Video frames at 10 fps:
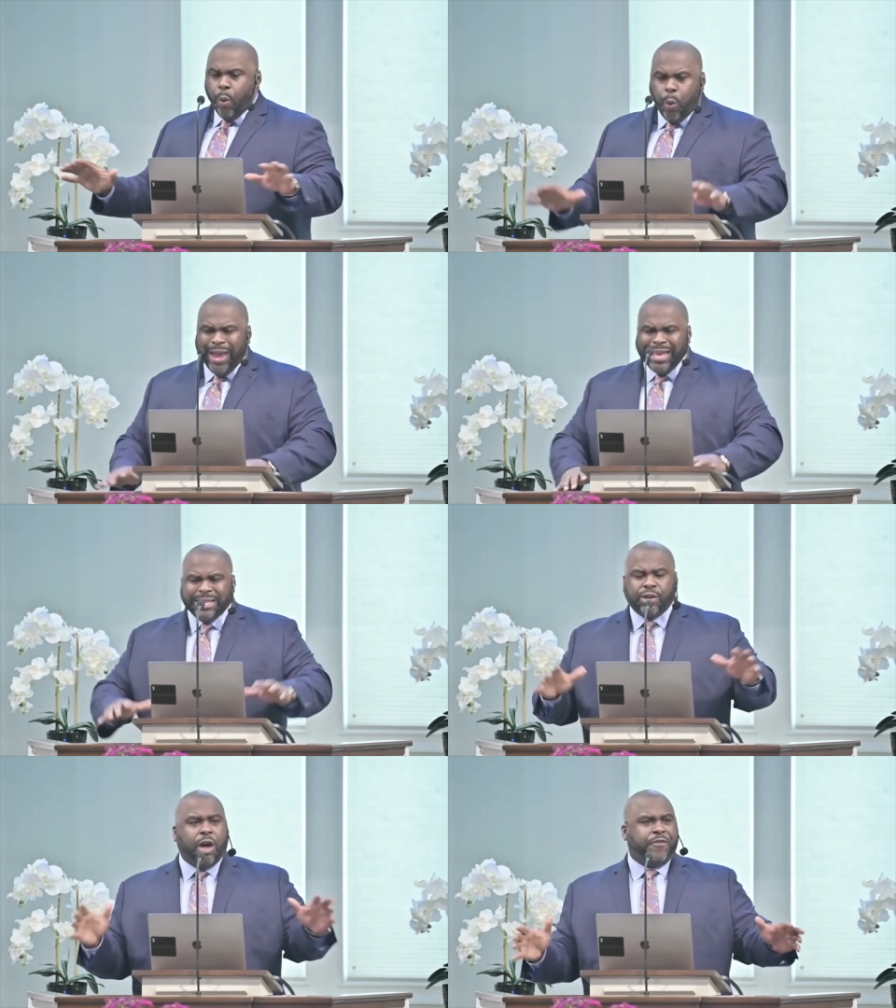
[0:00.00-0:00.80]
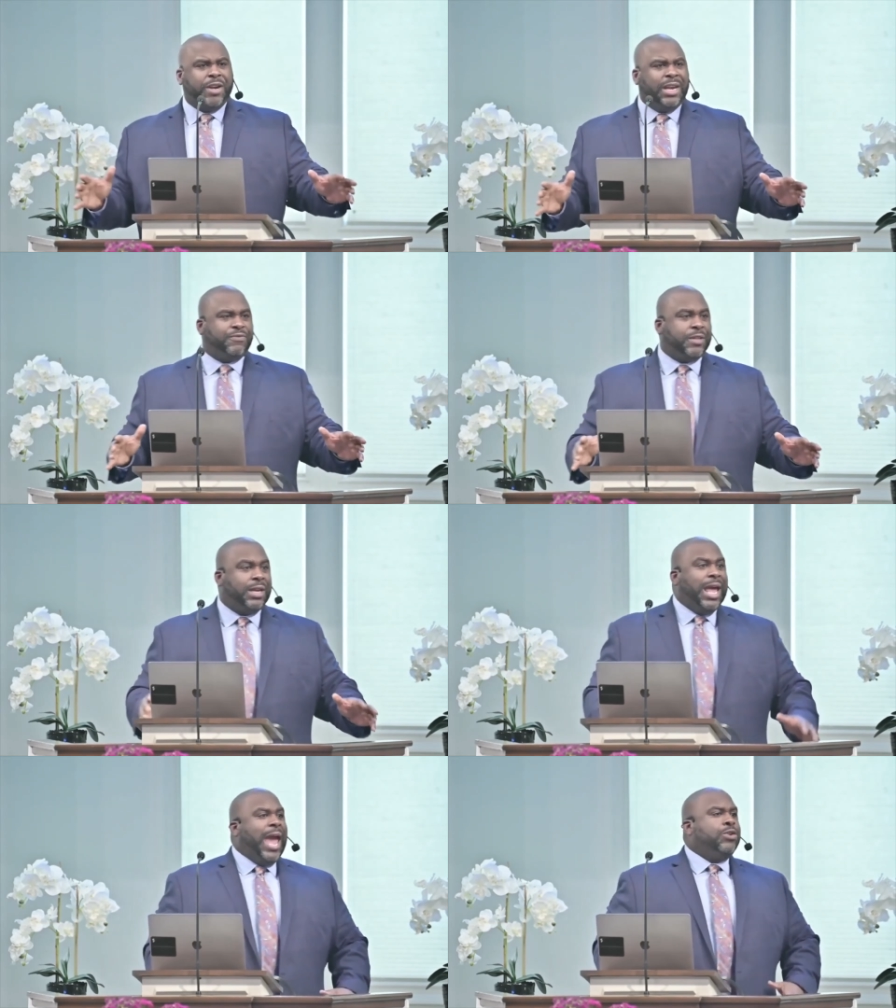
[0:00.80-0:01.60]
weight is often
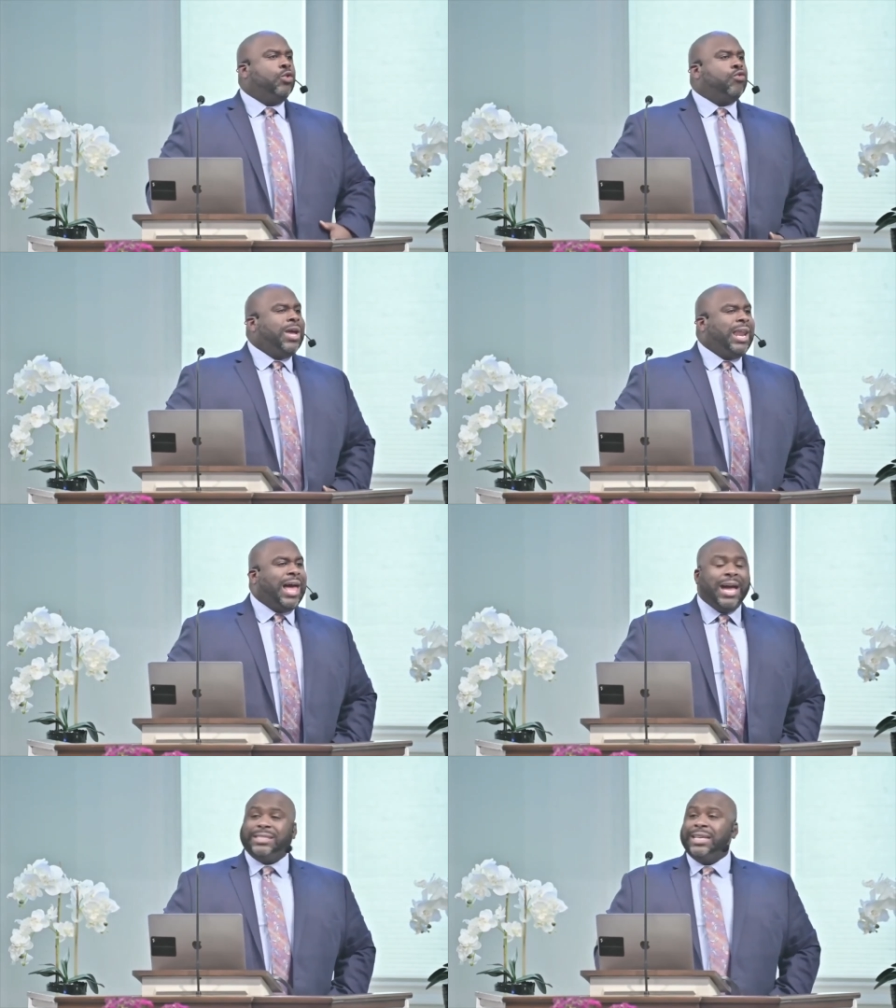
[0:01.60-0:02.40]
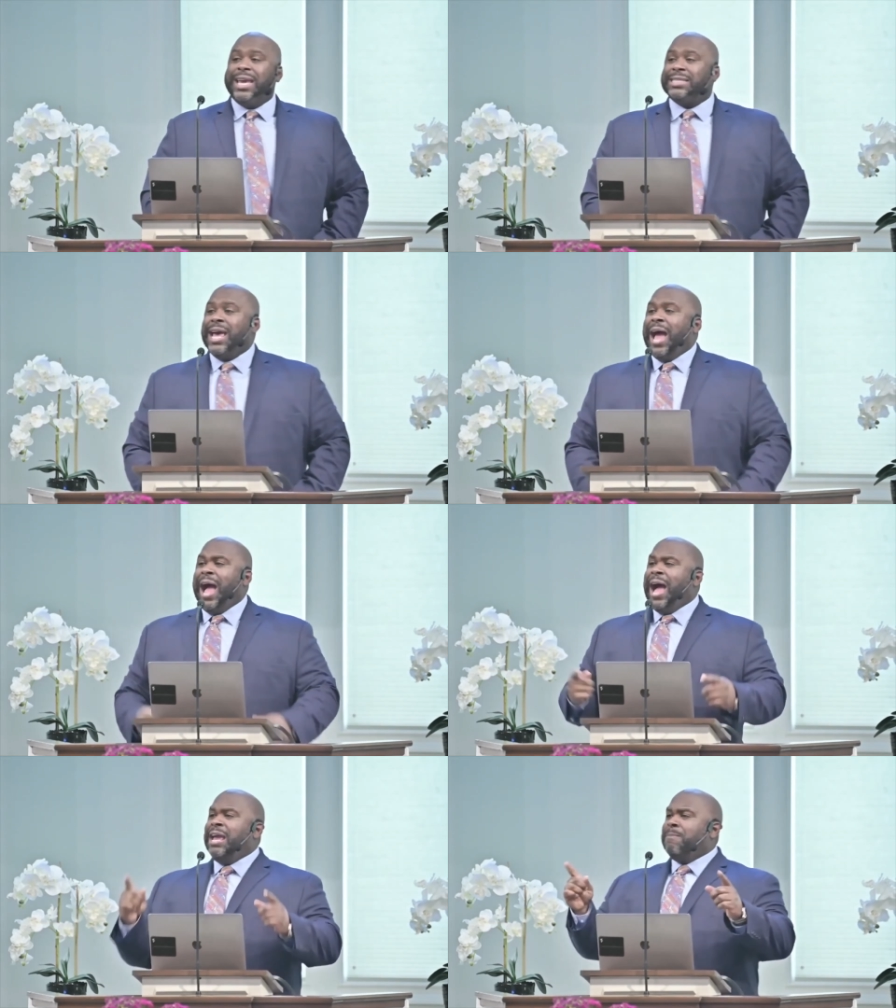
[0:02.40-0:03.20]
lifted, and you realize that, yes,
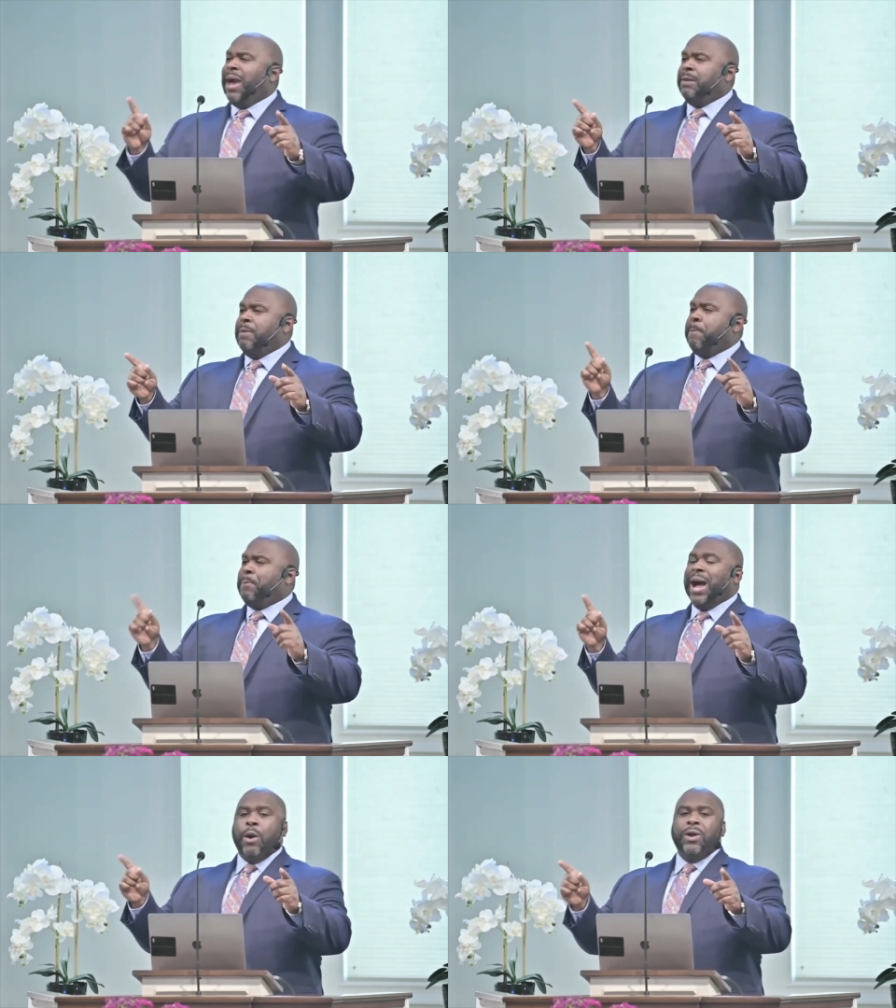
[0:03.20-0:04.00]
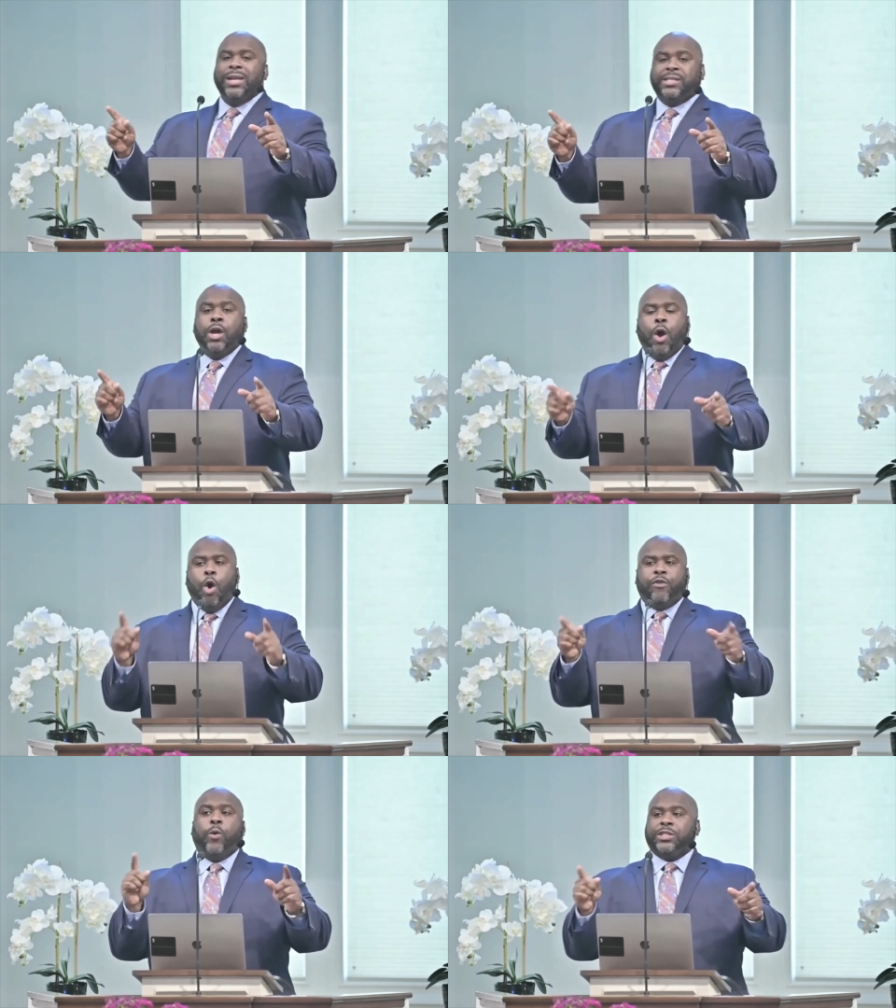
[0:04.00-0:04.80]
I might be powerless
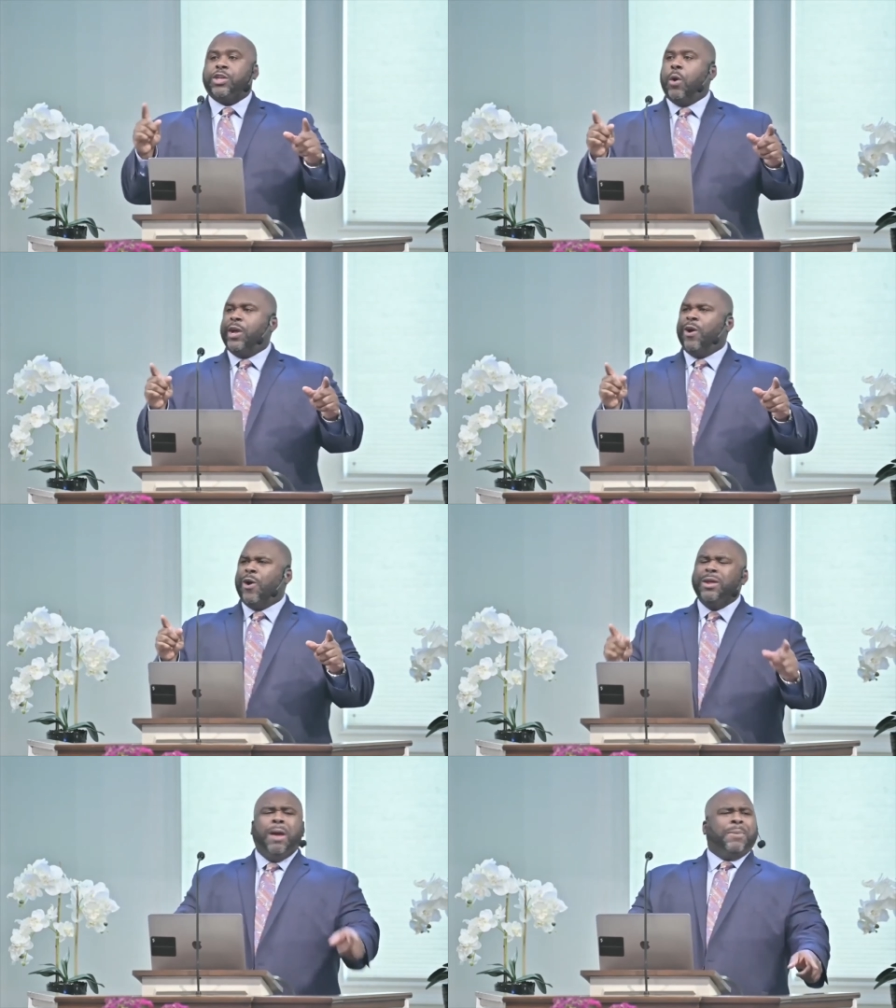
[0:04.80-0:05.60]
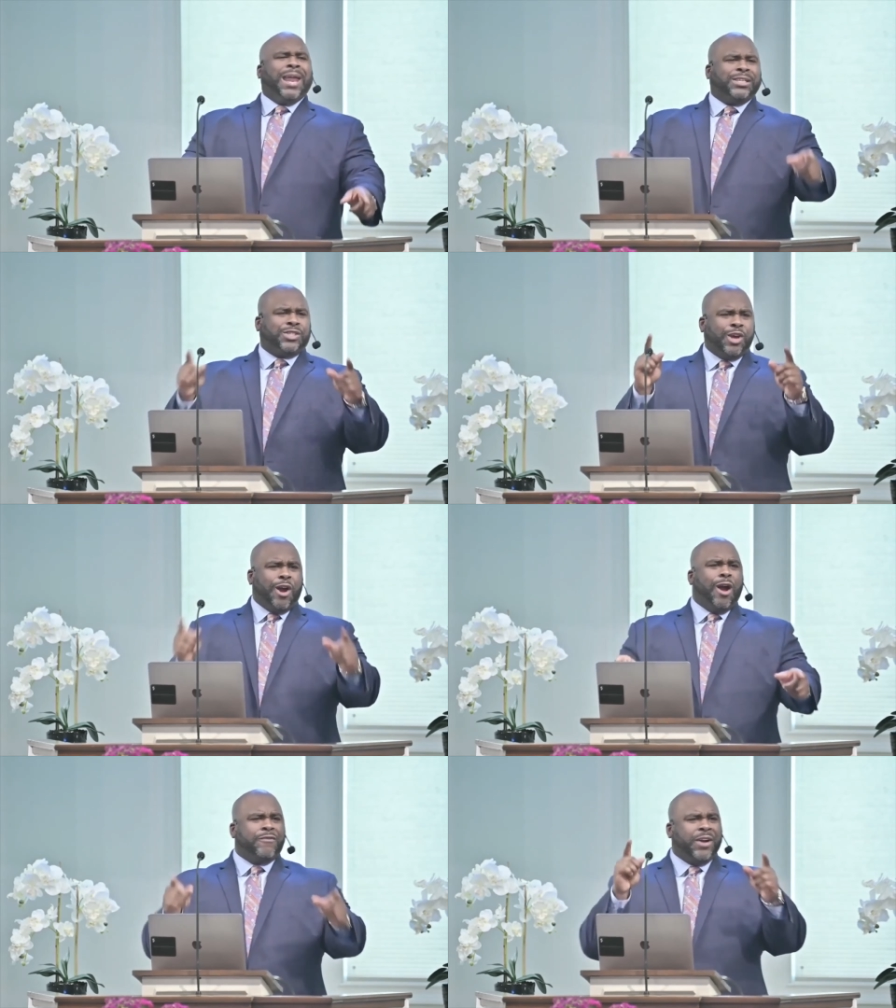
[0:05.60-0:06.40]
over what's going on, but I
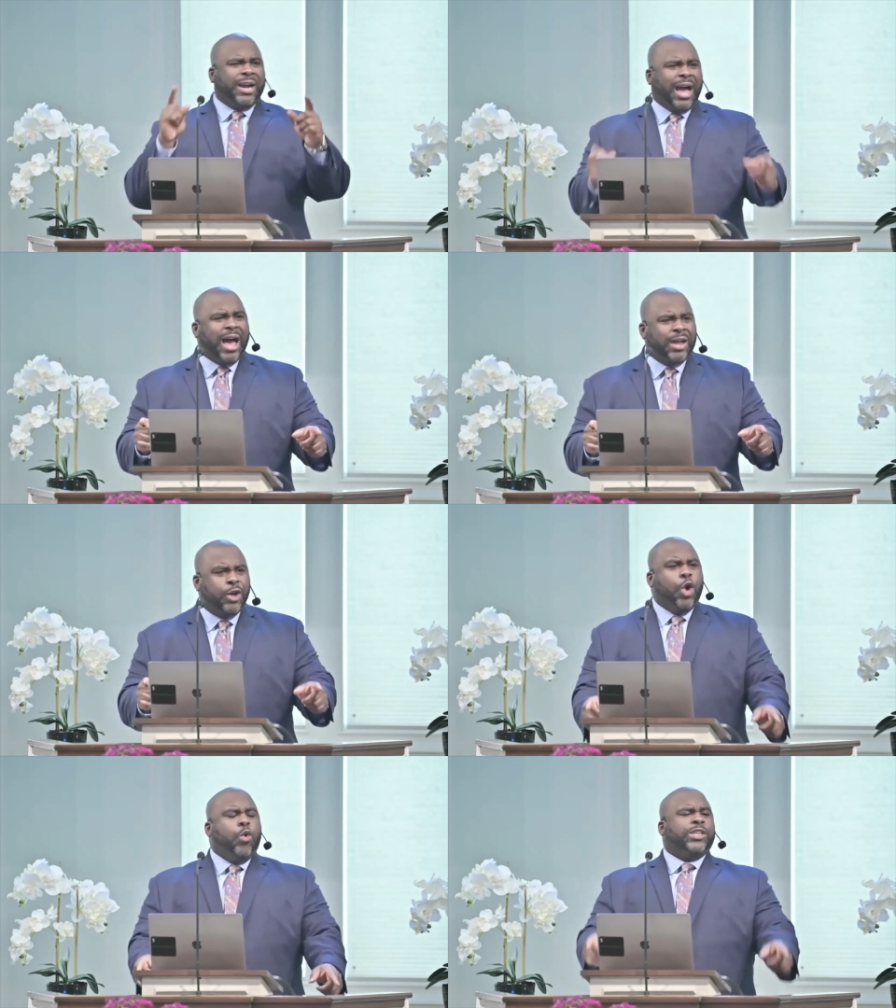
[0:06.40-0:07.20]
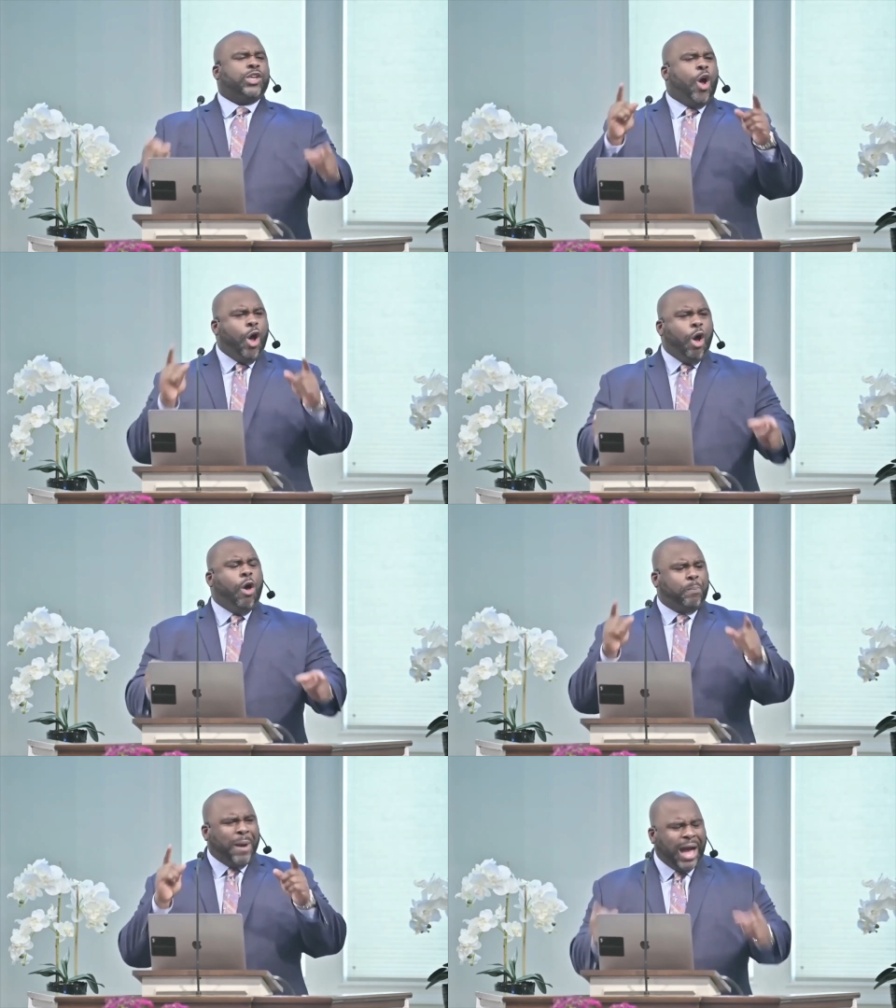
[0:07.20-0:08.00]
serve a God who is
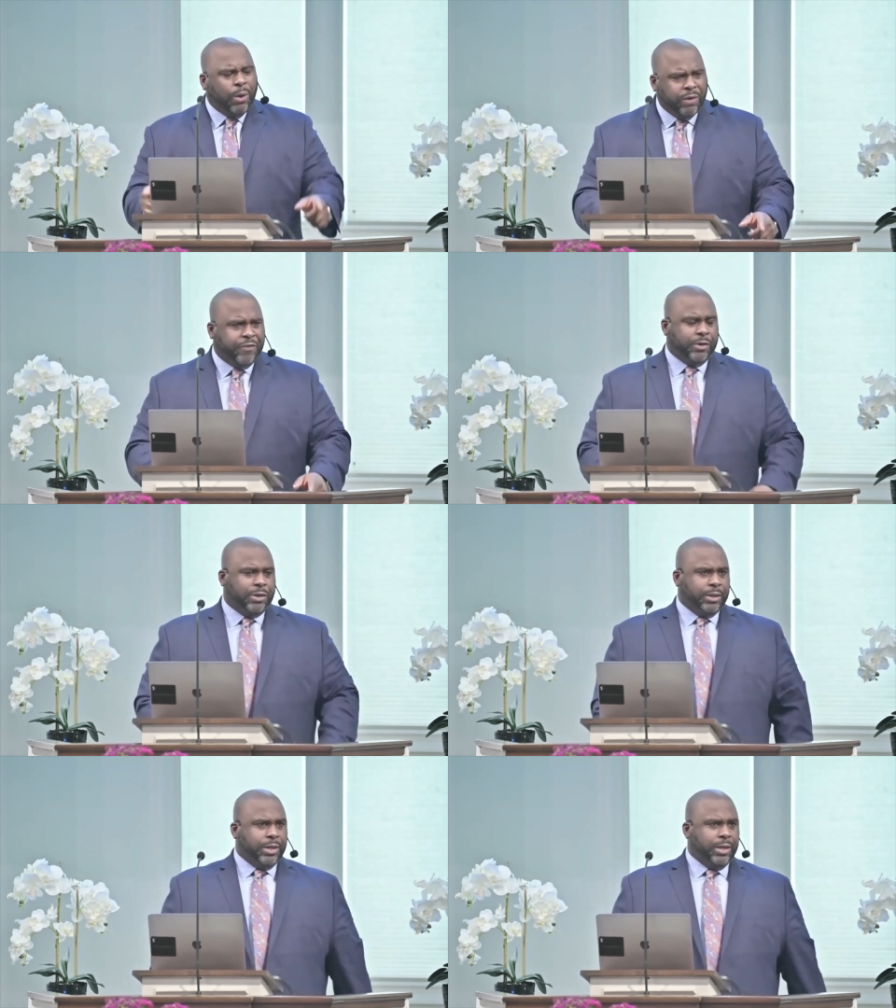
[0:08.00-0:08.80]
all powerful.